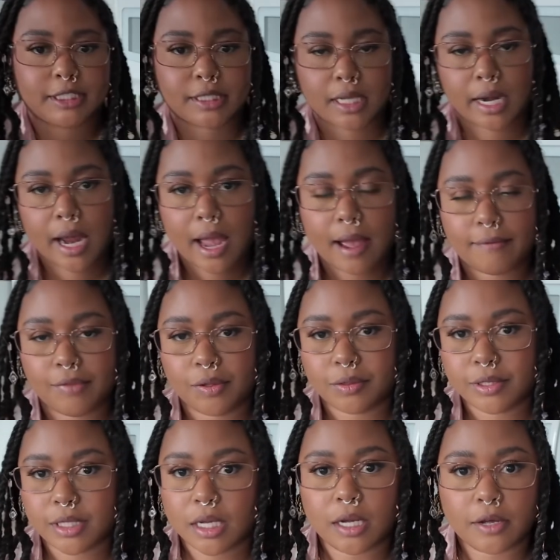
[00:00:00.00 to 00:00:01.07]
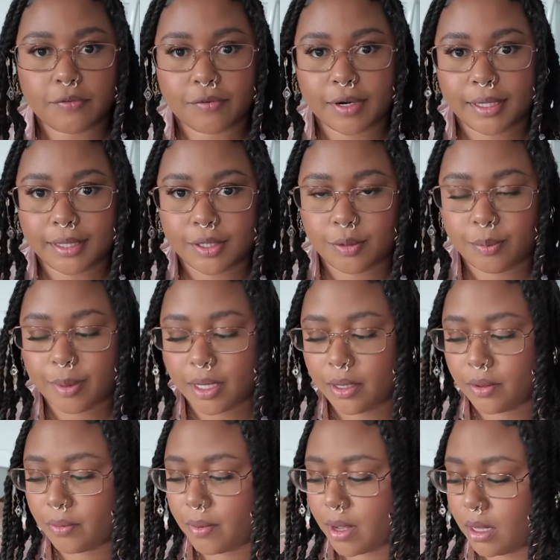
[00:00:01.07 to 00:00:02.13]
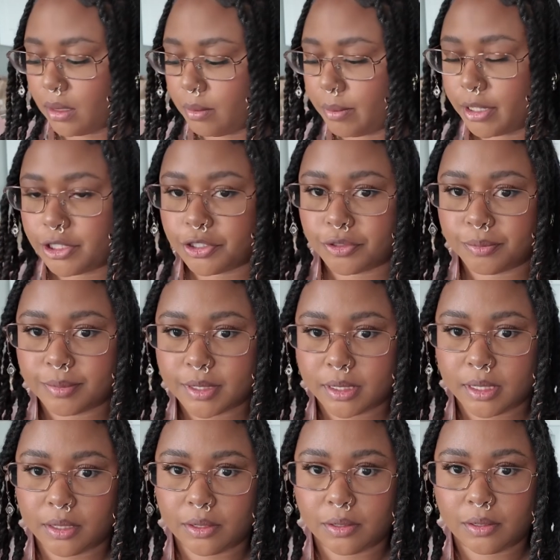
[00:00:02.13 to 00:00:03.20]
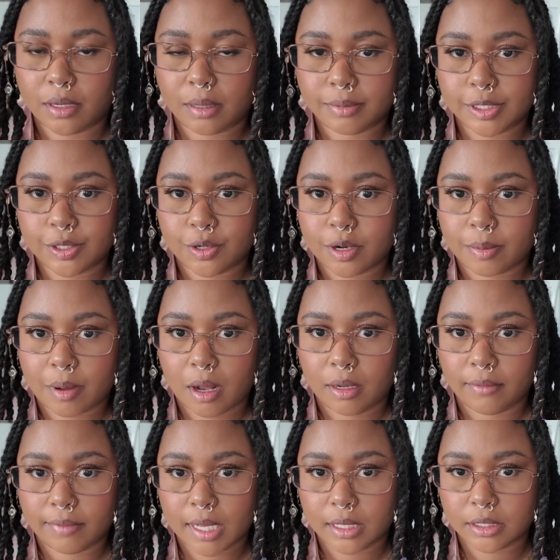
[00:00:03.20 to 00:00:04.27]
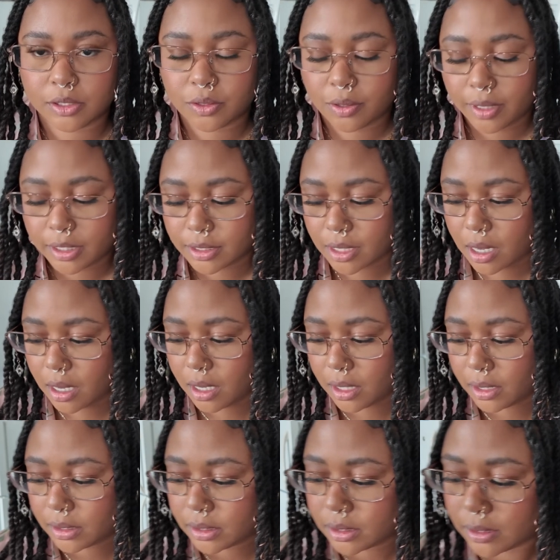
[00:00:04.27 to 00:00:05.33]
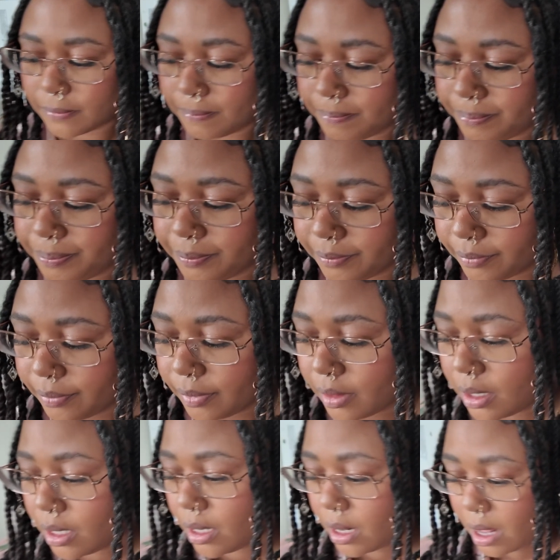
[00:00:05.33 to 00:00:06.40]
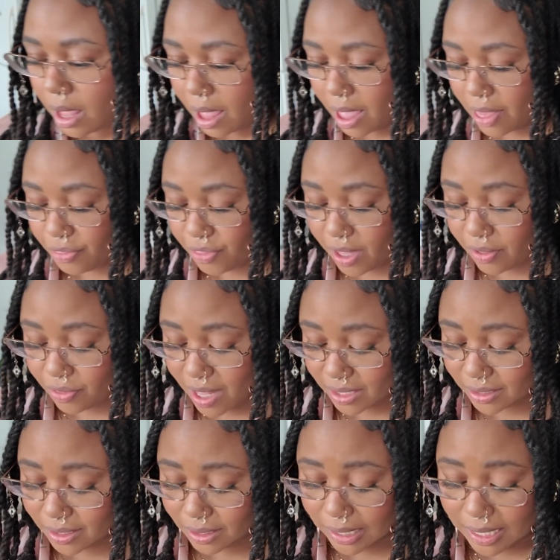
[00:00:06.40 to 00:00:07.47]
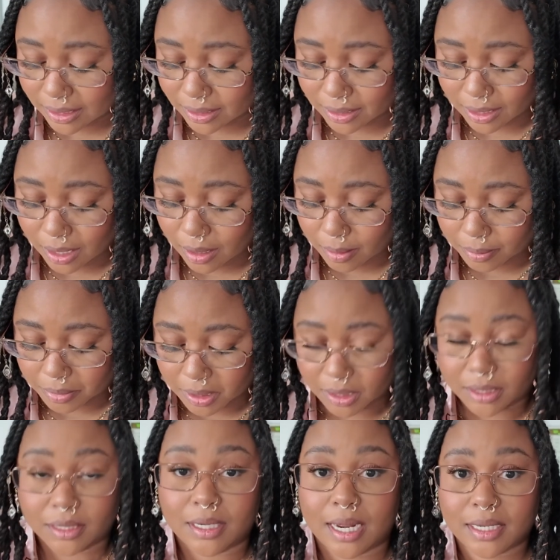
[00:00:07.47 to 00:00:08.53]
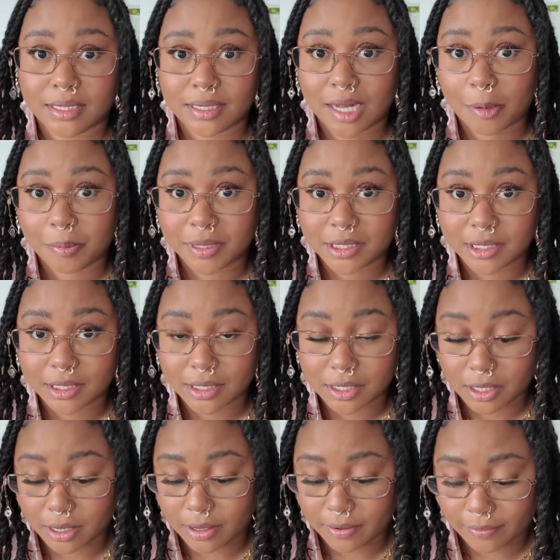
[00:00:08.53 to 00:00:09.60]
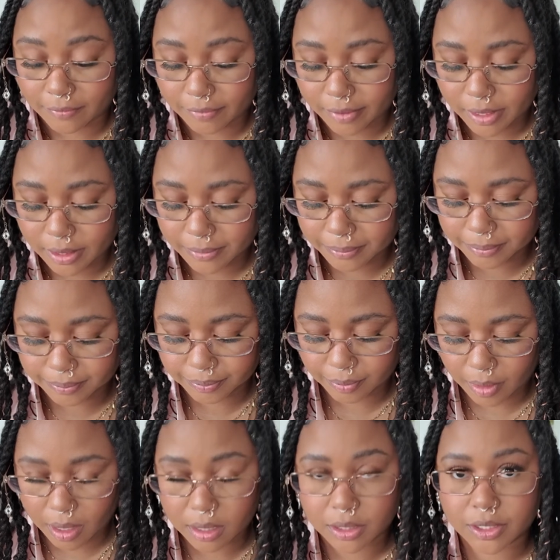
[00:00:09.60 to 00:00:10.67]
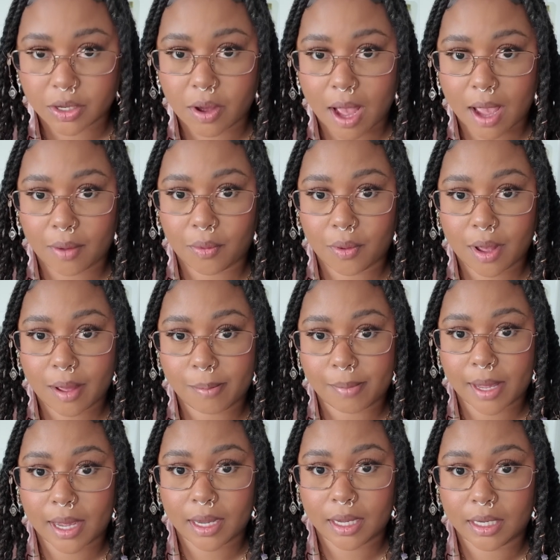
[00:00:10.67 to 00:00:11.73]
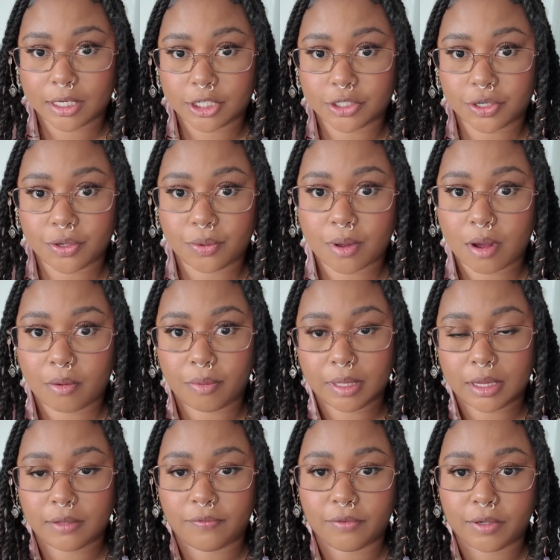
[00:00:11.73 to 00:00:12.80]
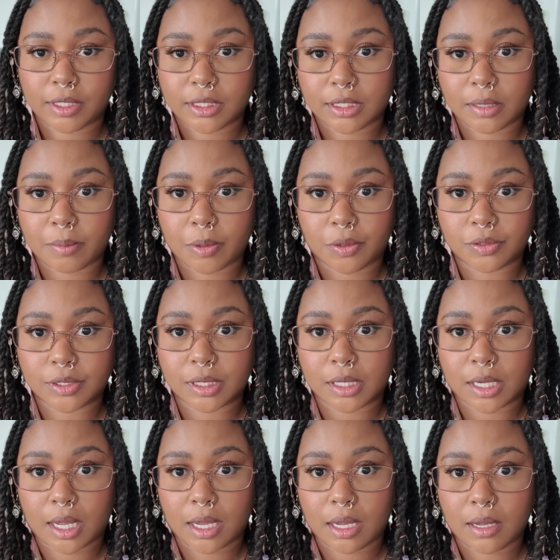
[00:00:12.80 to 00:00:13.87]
just gonna have those cook for a little bit while the mushrooms still absorb all of that soy sauce. And then that's the last step. The next step is to serve. So I will come back and show you all what the finishing bowls look like.